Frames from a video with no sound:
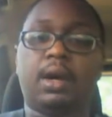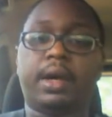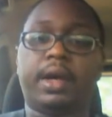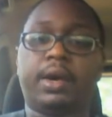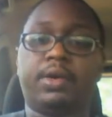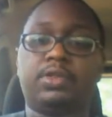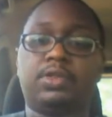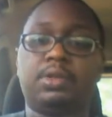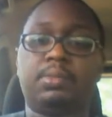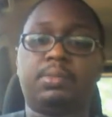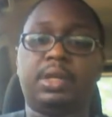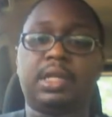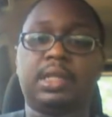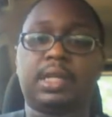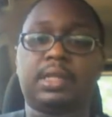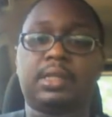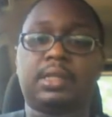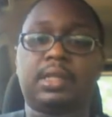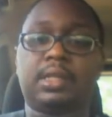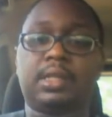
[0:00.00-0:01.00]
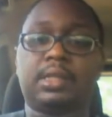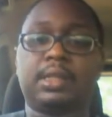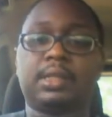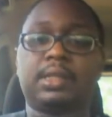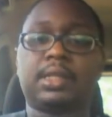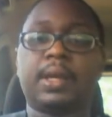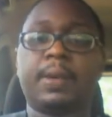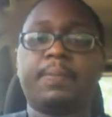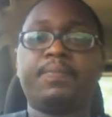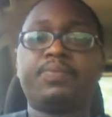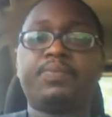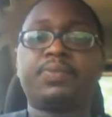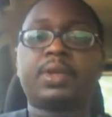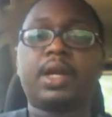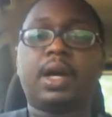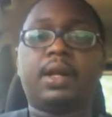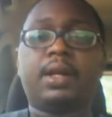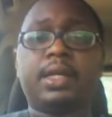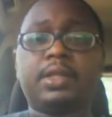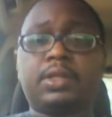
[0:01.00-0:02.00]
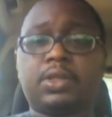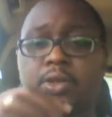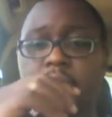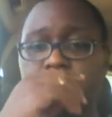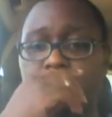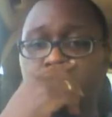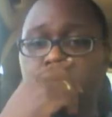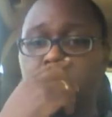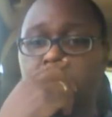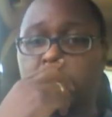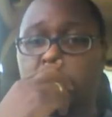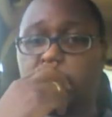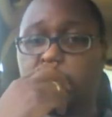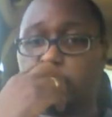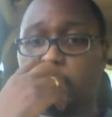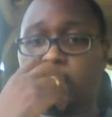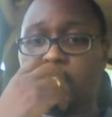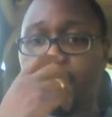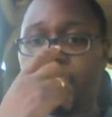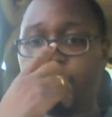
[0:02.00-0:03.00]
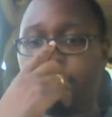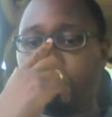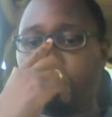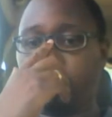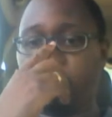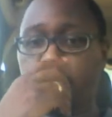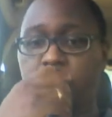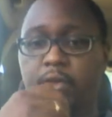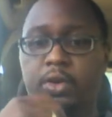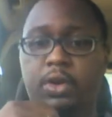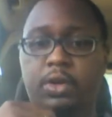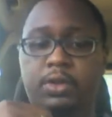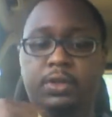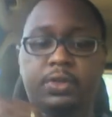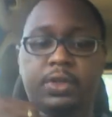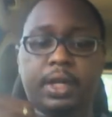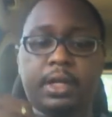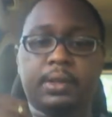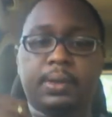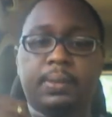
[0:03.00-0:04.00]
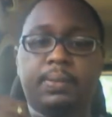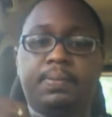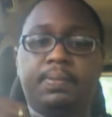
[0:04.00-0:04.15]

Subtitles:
held to be in existence. Now let's go to the scope of the law of contract.